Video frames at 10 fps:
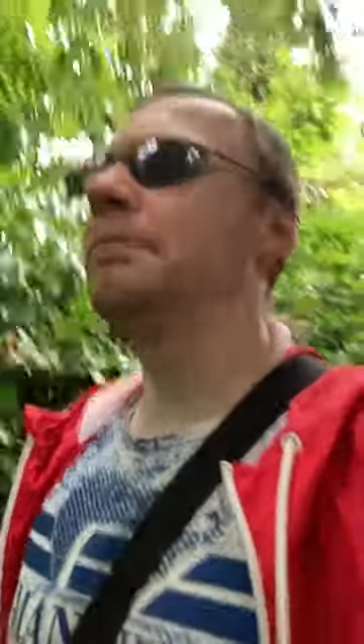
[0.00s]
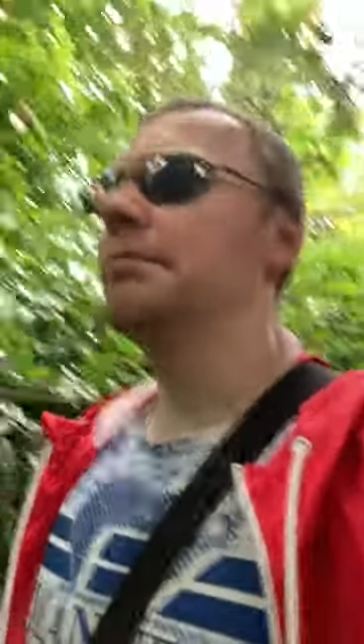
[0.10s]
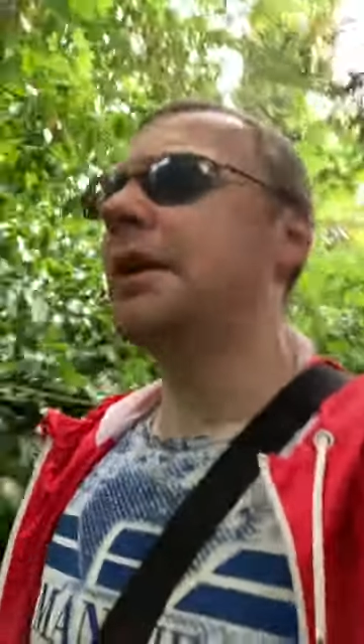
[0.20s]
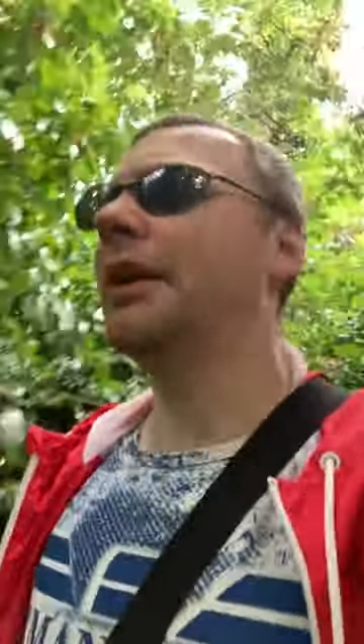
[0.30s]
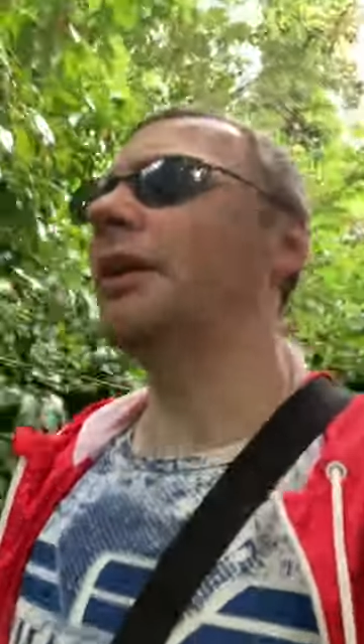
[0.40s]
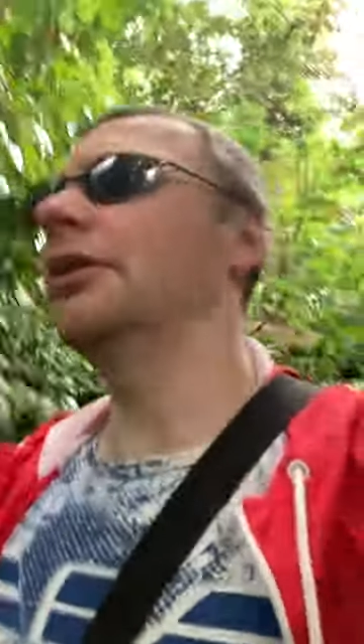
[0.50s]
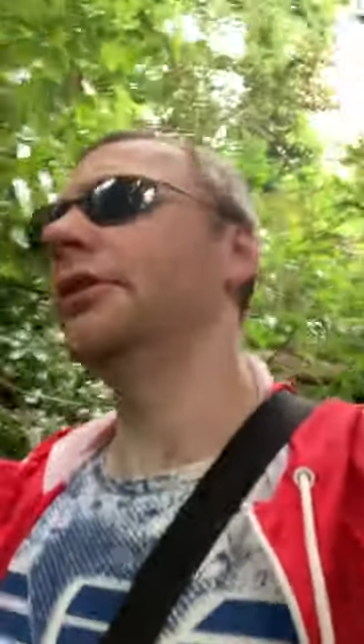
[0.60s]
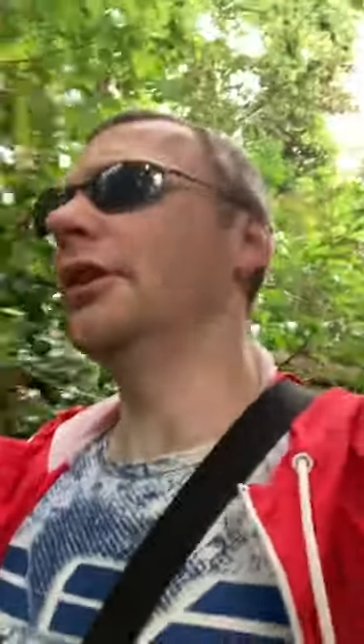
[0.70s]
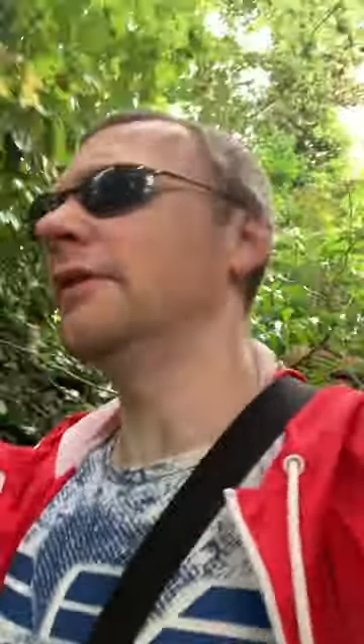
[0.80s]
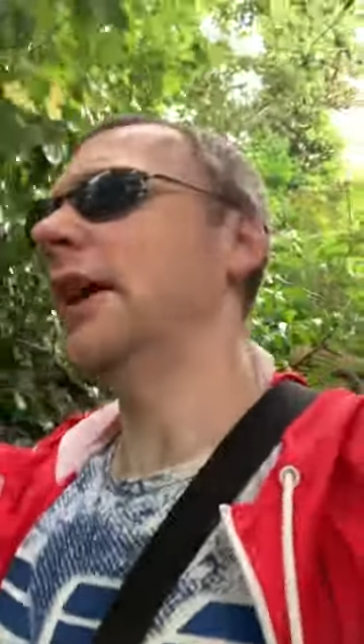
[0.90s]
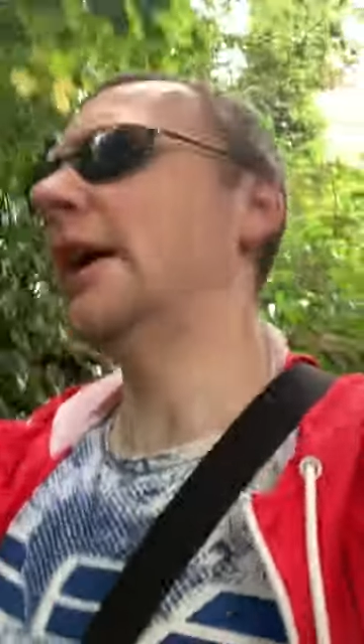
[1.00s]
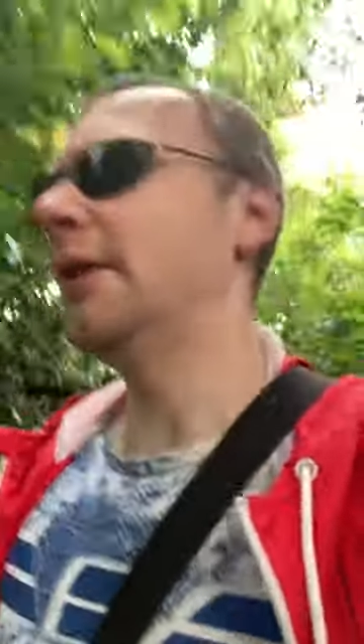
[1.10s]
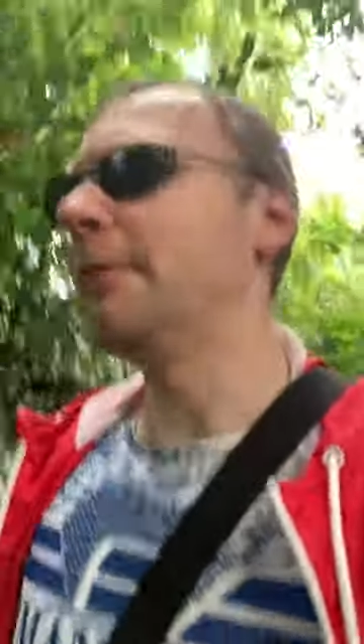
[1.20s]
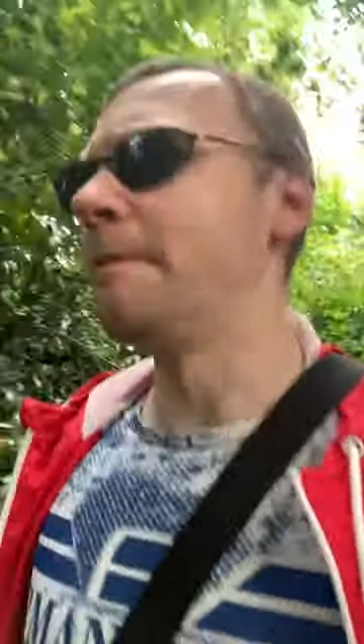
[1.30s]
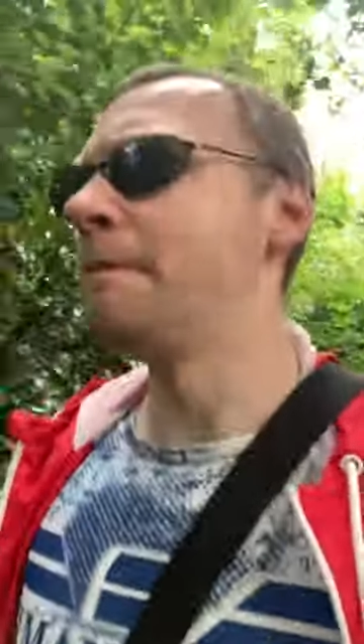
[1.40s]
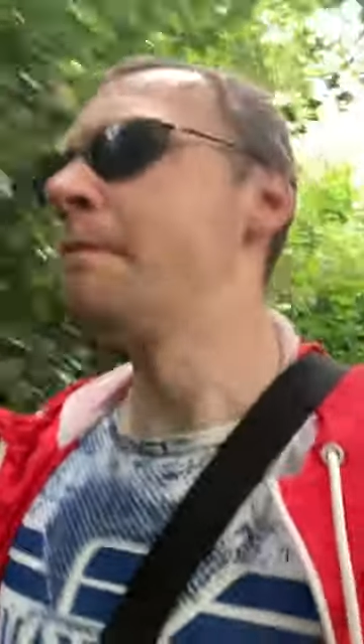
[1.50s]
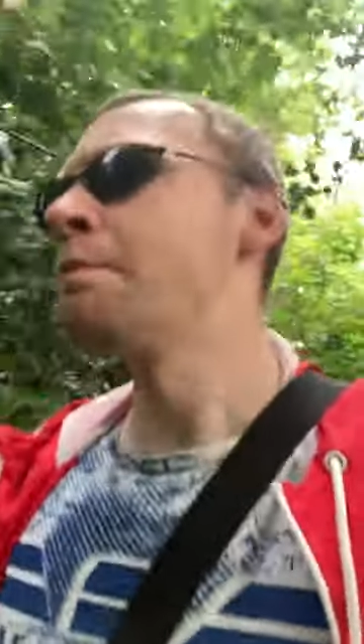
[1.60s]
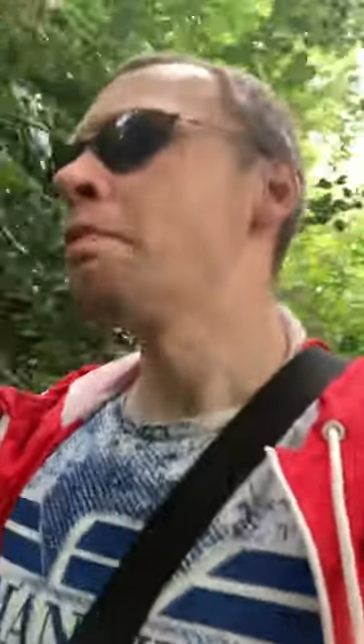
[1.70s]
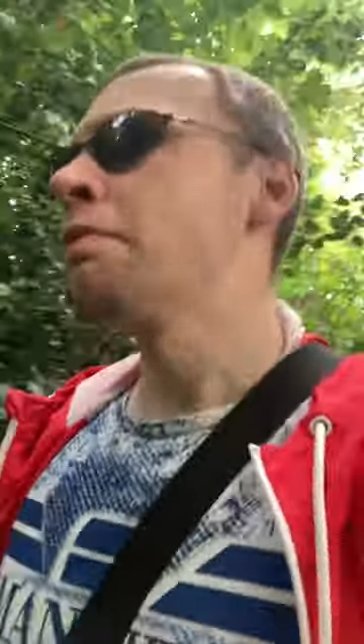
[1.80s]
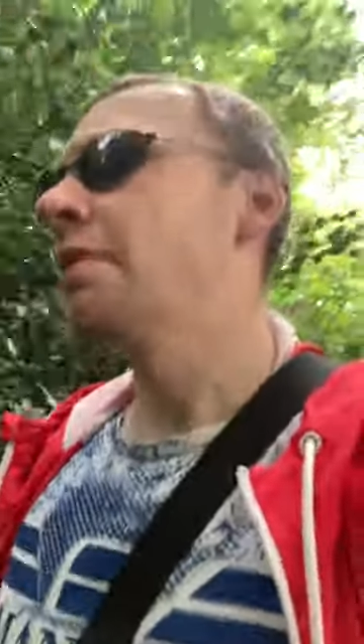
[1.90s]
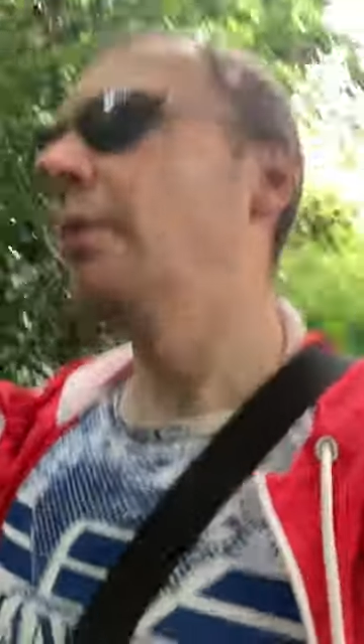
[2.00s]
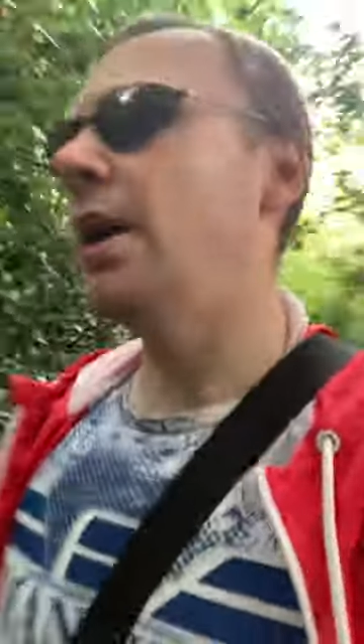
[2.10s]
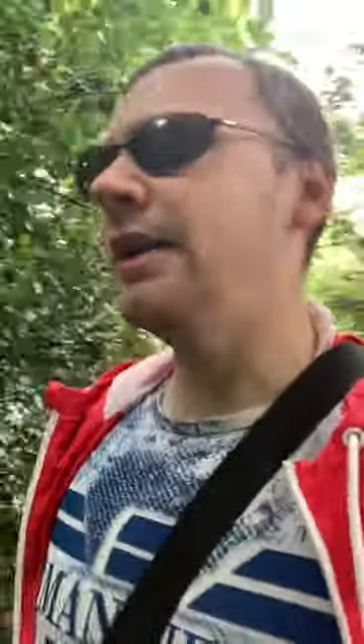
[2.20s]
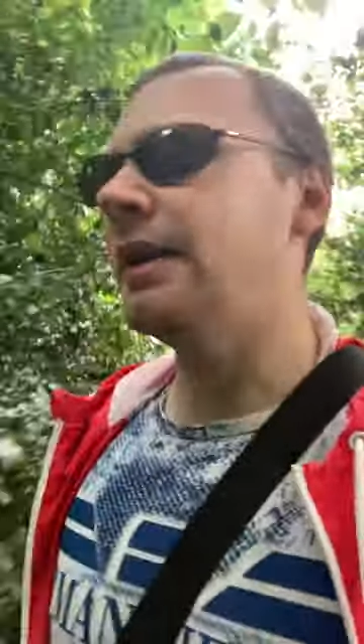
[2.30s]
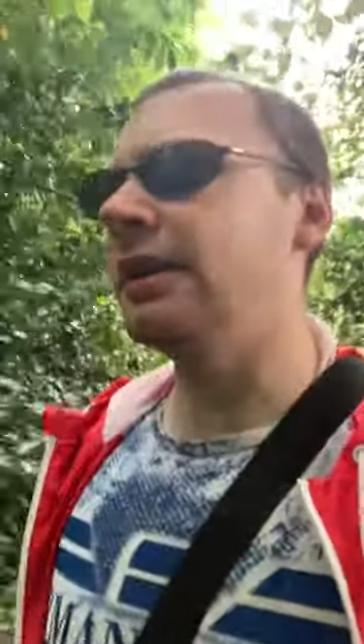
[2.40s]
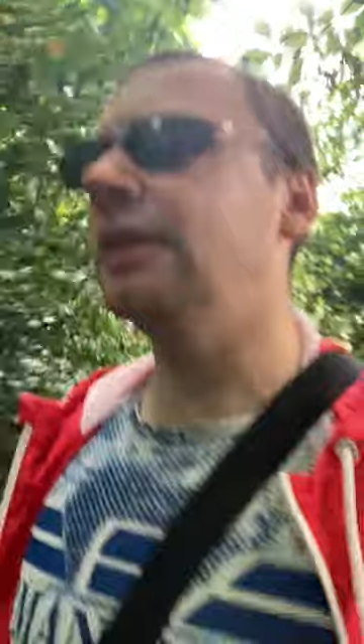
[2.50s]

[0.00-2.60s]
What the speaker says: because of how the way they